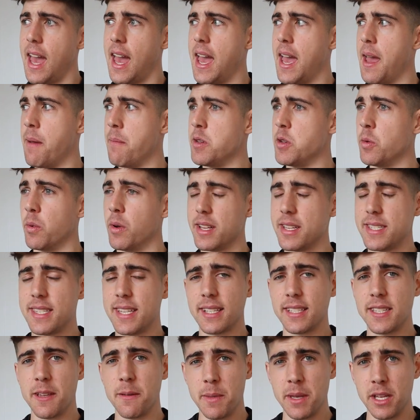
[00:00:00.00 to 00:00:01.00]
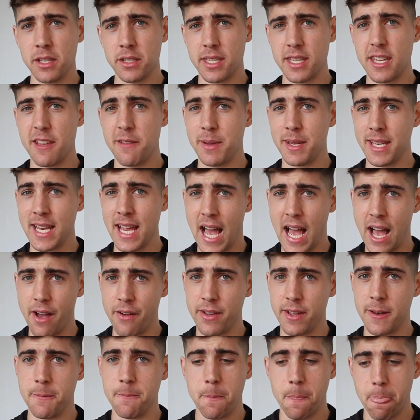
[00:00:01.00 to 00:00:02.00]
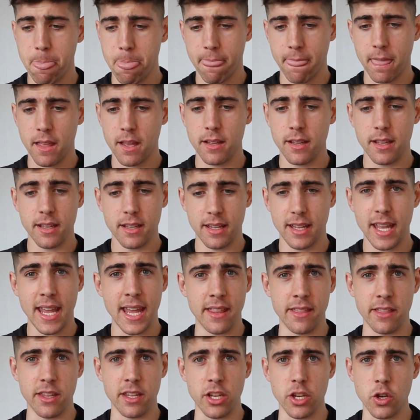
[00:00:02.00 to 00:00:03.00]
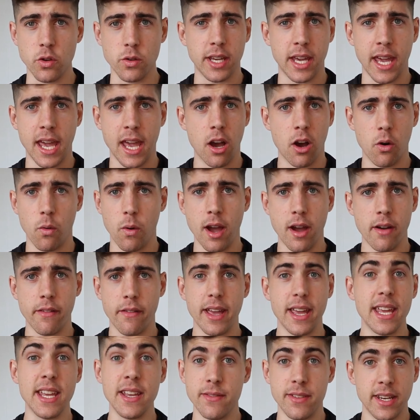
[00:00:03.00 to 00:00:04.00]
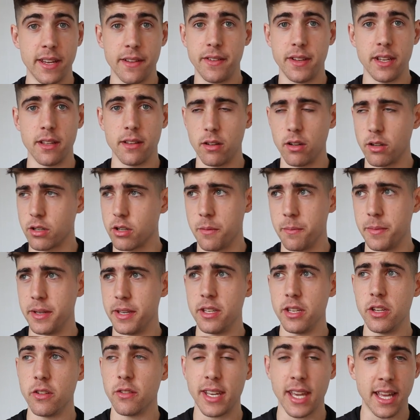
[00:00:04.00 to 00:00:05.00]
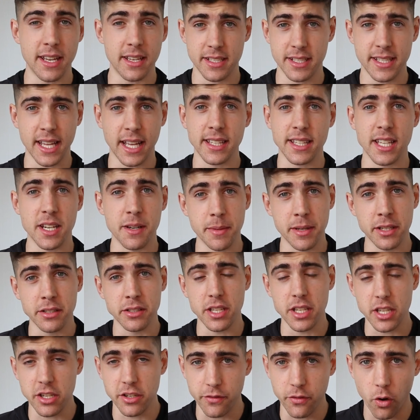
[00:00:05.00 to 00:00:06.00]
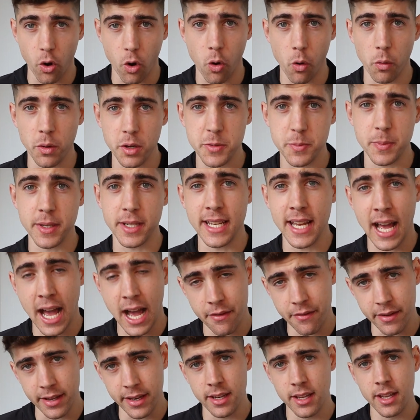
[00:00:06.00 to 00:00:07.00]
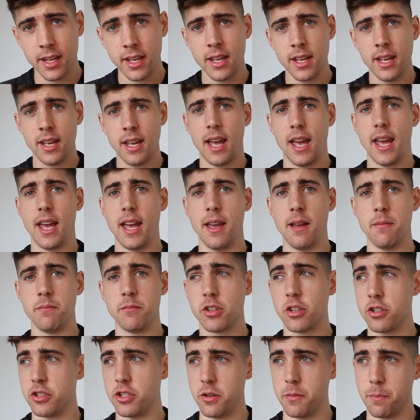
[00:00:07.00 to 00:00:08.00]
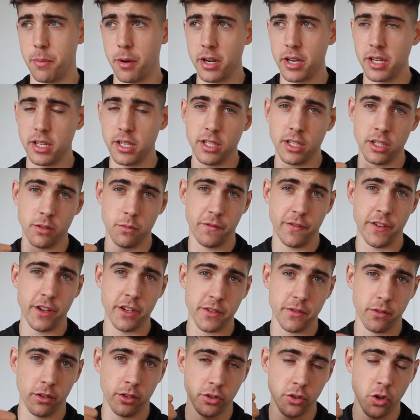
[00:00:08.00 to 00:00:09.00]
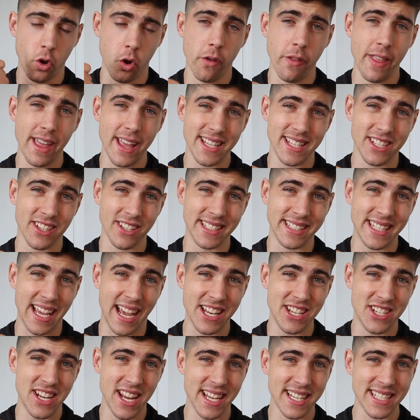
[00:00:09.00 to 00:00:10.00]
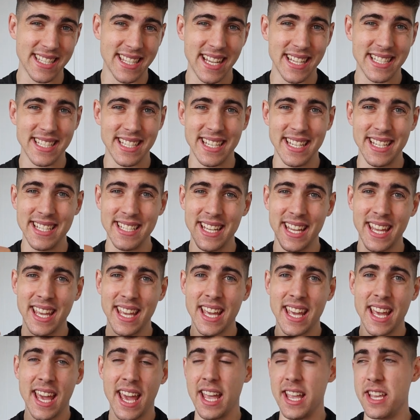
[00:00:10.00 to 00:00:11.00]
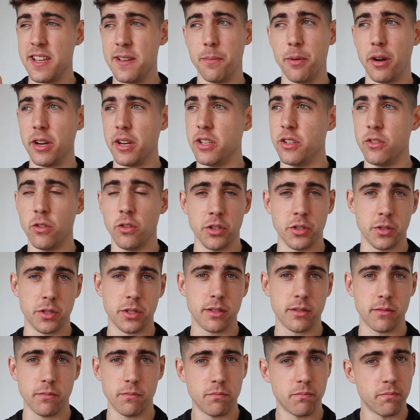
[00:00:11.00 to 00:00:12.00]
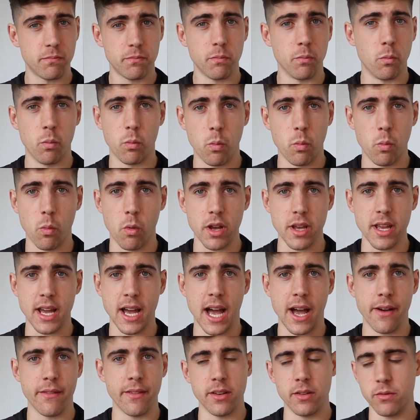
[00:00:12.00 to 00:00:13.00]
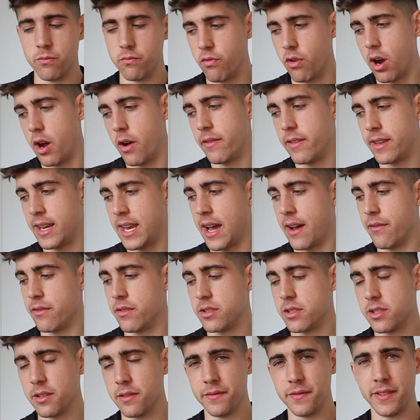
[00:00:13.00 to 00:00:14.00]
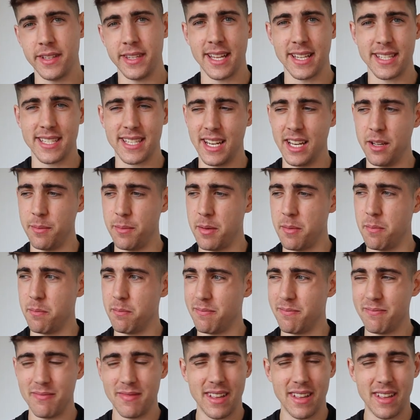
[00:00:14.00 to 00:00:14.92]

You want to stick to meals that you've been having in the UK or wherever, even if you're competing in the UK, just stick to the meals that you've always been having, because your body, you first of all know that it's going to digest nice and easy, and your body knows what you're having, rather than having something that's a little bit